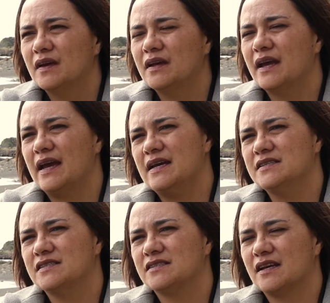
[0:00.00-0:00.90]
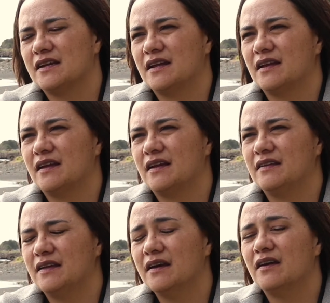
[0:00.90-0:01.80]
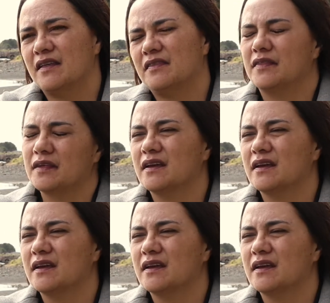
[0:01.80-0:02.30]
it has, and I